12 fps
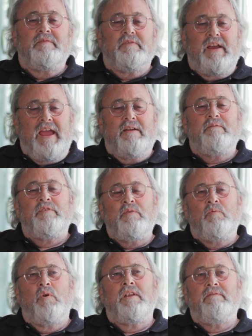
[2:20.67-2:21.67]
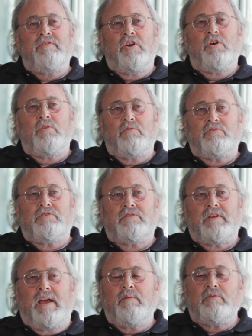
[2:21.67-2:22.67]
For every one of
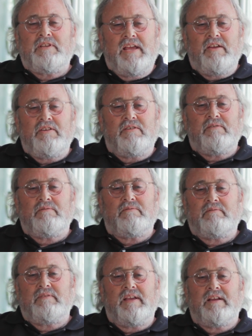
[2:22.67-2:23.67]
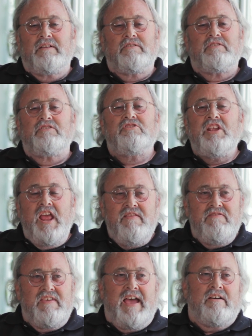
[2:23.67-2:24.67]
those, I will tell you, there's
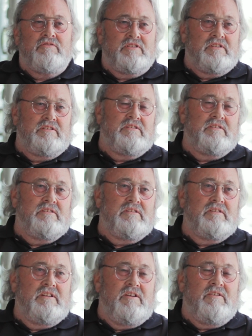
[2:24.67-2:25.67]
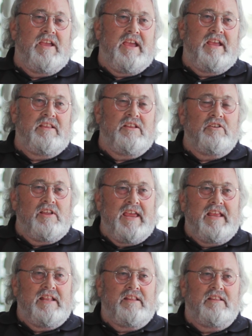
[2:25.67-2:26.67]
ten thousand. Okay, they're
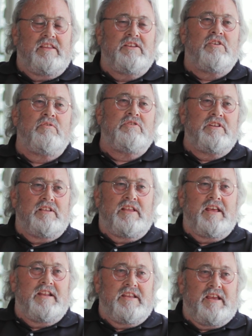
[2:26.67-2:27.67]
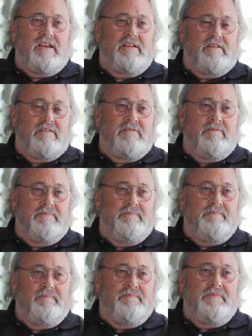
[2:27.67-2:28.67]
like it that don't see the light of day.
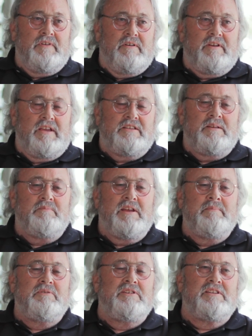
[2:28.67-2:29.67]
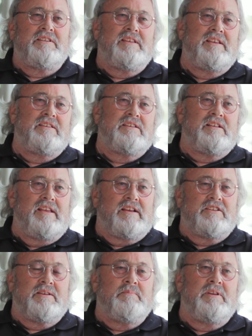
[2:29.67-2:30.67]
Right. Okay. Sometimes just things
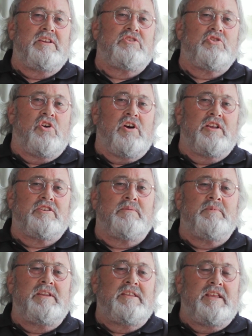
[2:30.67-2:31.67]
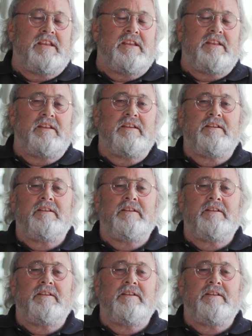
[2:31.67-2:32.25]
click. Somebody saw it. Somebody did it.